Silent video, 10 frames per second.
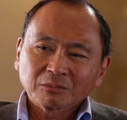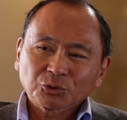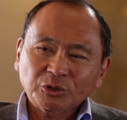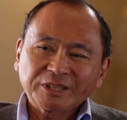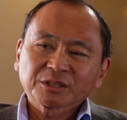
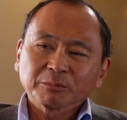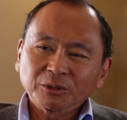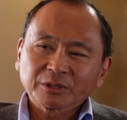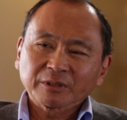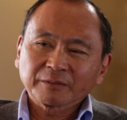
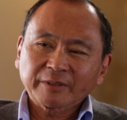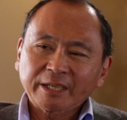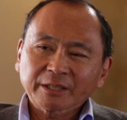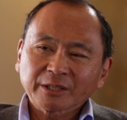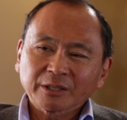traceable to the
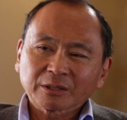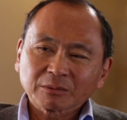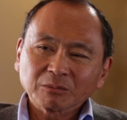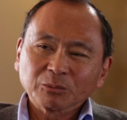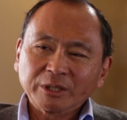fact that
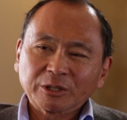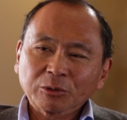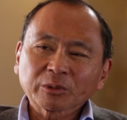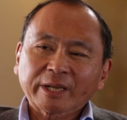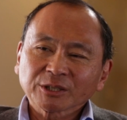we
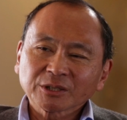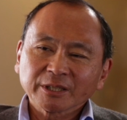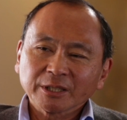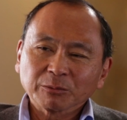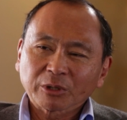don't
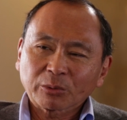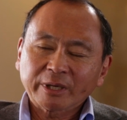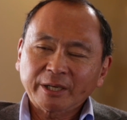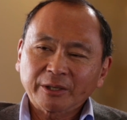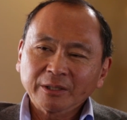actually
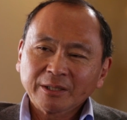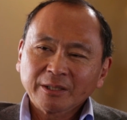require